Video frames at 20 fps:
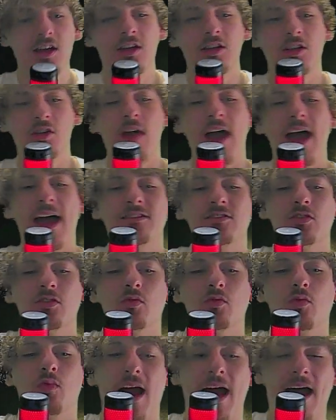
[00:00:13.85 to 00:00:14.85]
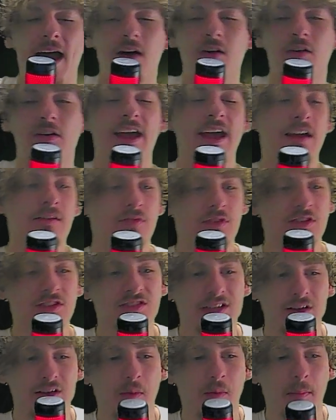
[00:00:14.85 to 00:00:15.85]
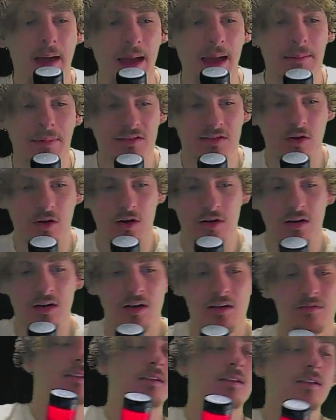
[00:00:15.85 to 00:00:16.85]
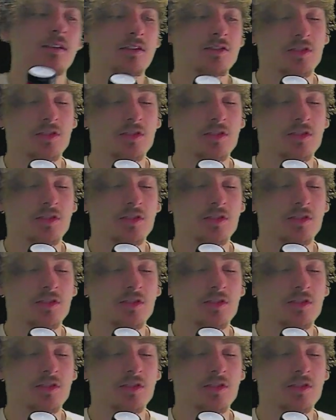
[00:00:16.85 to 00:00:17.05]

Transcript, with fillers: you had to rat on every single map in Tarkov.